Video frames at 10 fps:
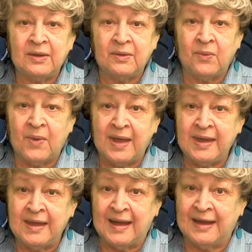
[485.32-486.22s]

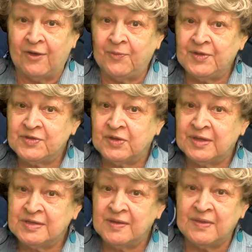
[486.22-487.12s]
Wei, I hope that's how
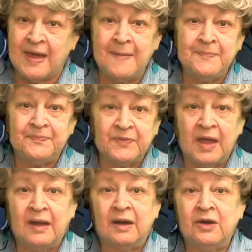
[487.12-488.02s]
they say that,
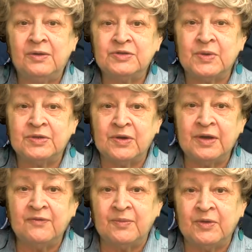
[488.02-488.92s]
who is
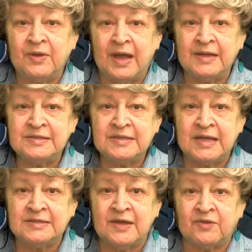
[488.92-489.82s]
returning from the United
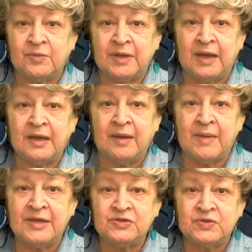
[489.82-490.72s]
States after obtaining a
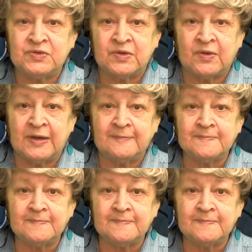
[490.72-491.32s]
master's degree.